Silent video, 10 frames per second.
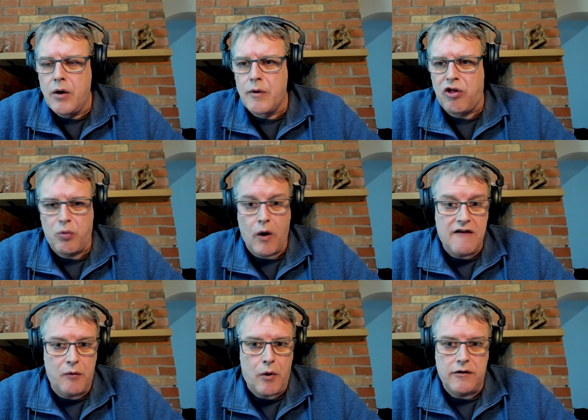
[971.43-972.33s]
which is what
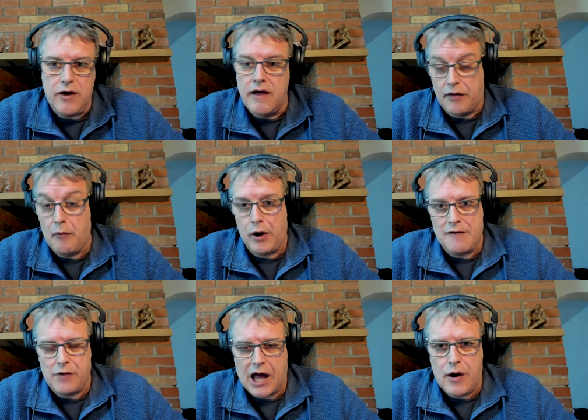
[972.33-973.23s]
everyone, if they want to
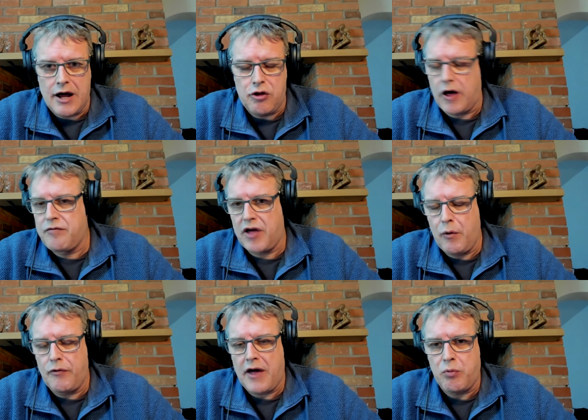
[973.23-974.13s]
have a go at
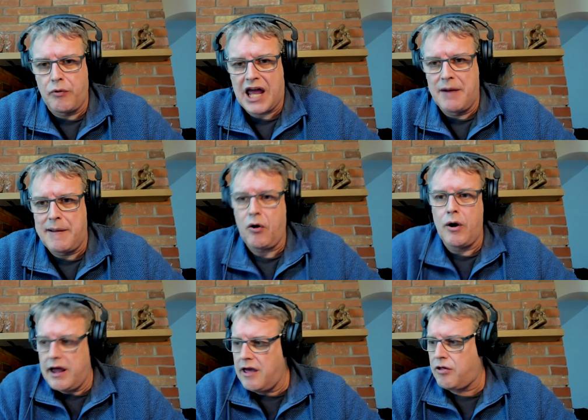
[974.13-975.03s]
HFT, that's what they're going to be
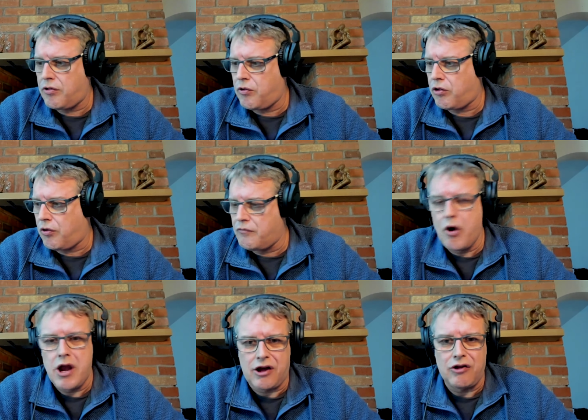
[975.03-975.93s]
doing. It's a, just a
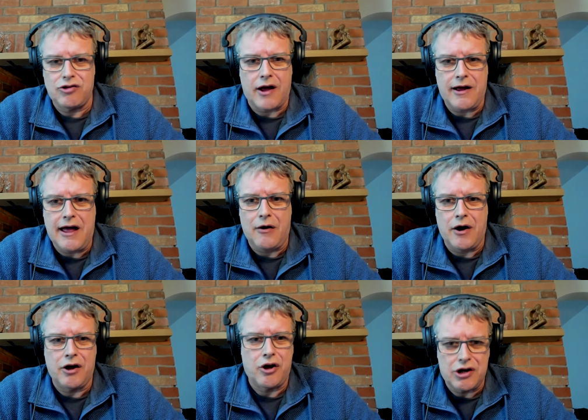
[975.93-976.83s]
really good day
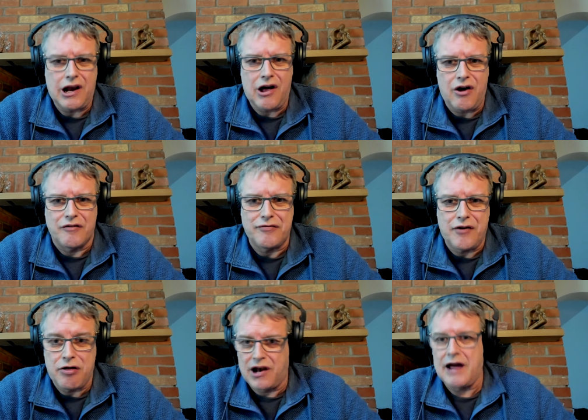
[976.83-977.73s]
out and a good laugh.
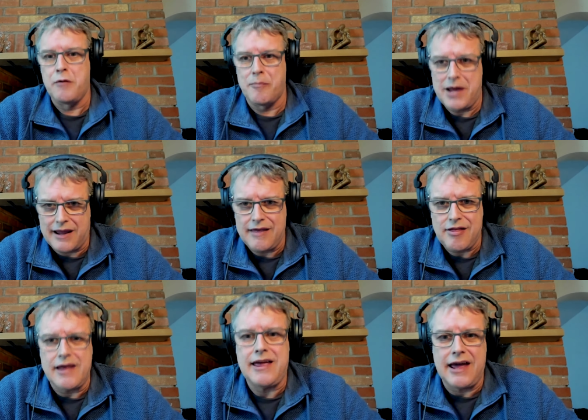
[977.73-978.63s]
And there's loads of yeah. Mickey
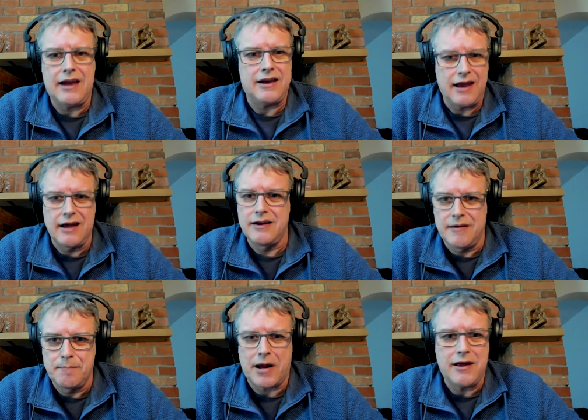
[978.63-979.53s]
taking
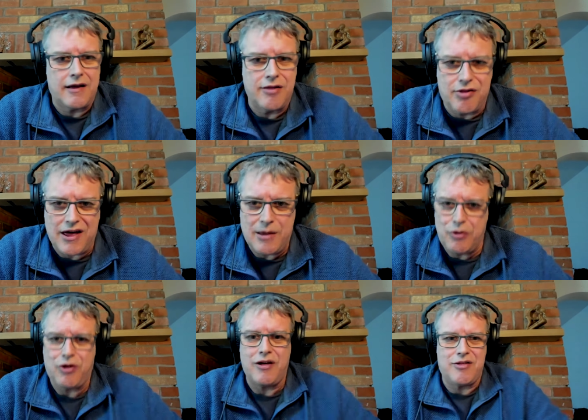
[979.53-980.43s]
and bacon
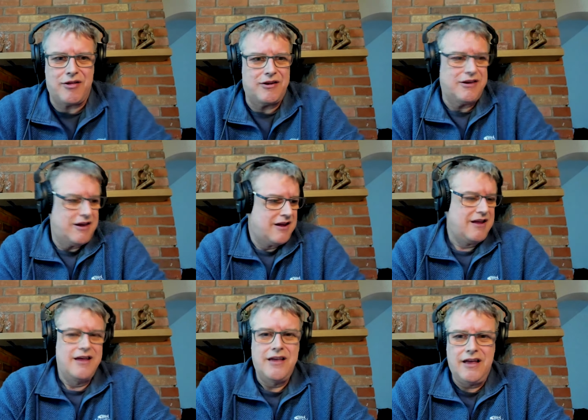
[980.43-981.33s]
sandwiches. And,
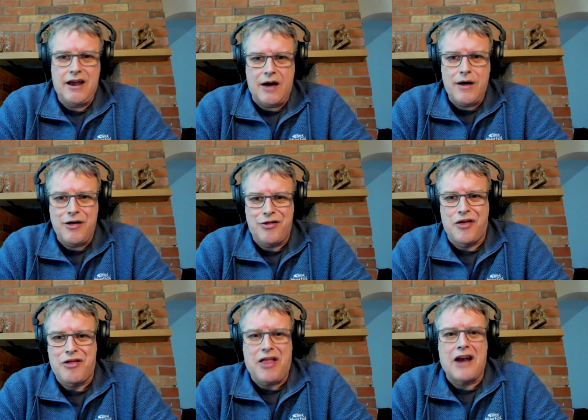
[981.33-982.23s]
you know, it's,
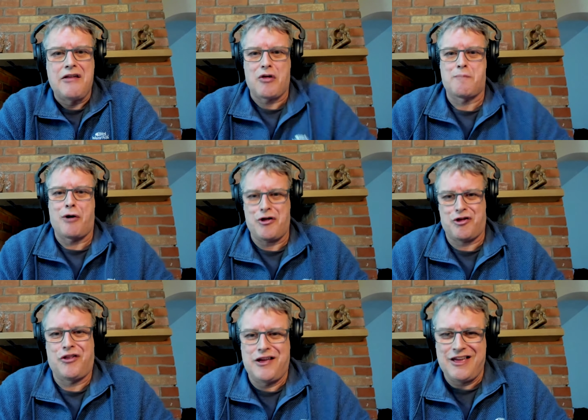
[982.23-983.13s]
there's none of this
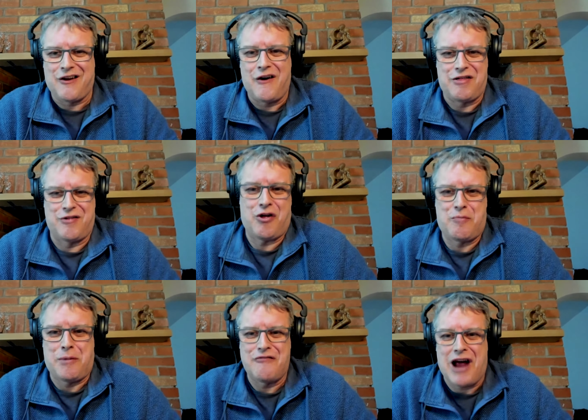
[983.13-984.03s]
pressure that you guys have
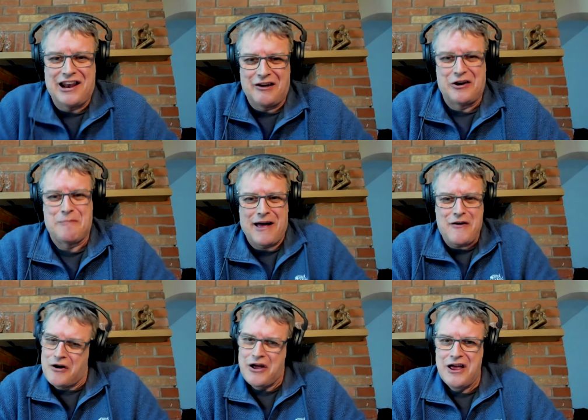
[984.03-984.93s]
just been rattling on
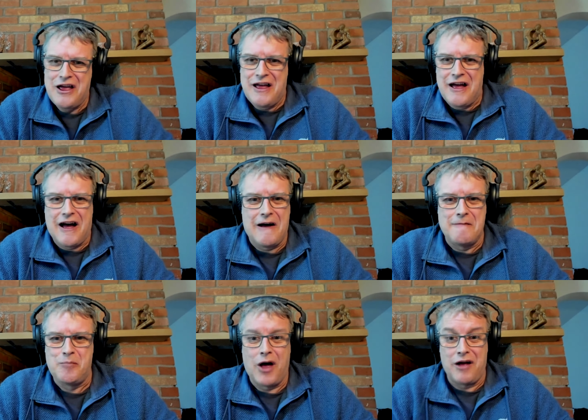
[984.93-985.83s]
about
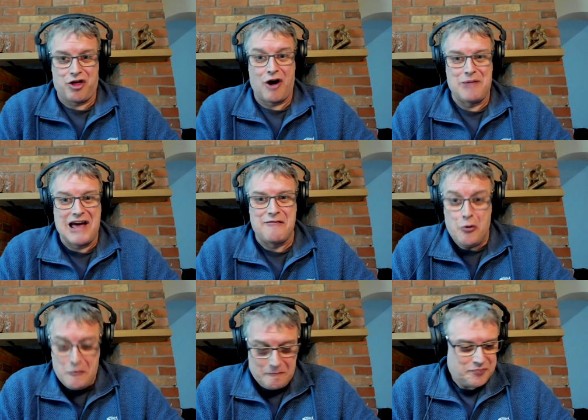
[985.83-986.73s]
um, at no. top
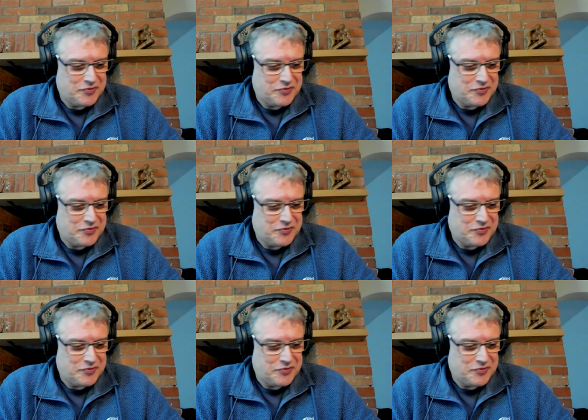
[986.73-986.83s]
level.